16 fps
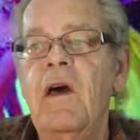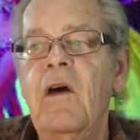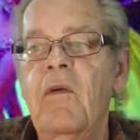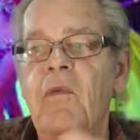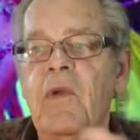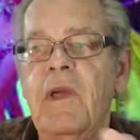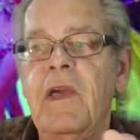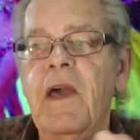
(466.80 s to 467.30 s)

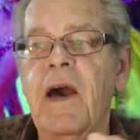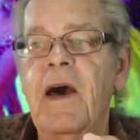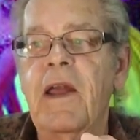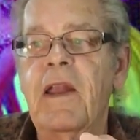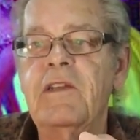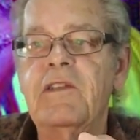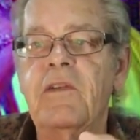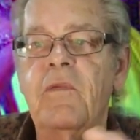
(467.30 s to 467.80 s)

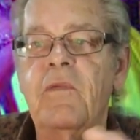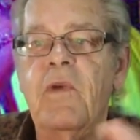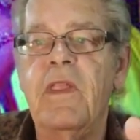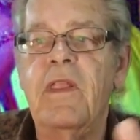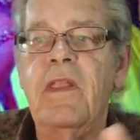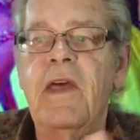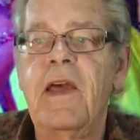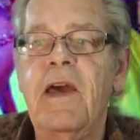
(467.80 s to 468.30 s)
regardless of
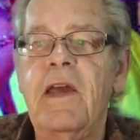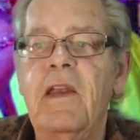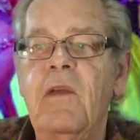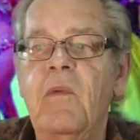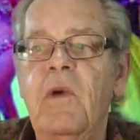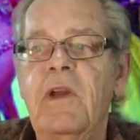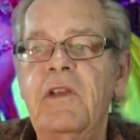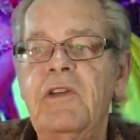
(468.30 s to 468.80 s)
whether they
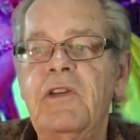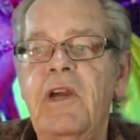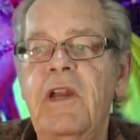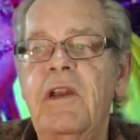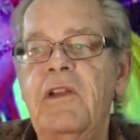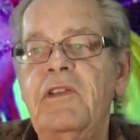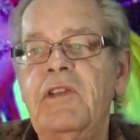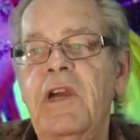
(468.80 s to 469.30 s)
underwent
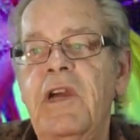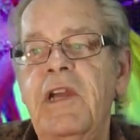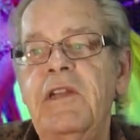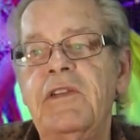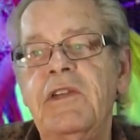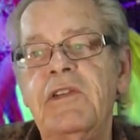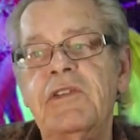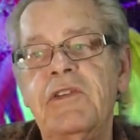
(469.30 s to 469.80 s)

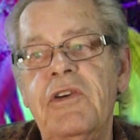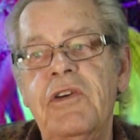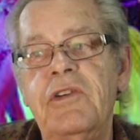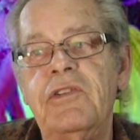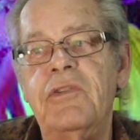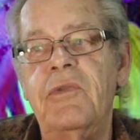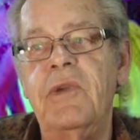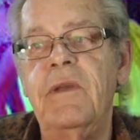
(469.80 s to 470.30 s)
gender-changing
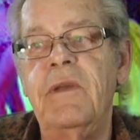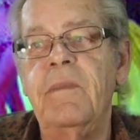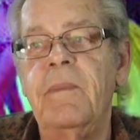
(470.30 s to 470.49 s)
surgery.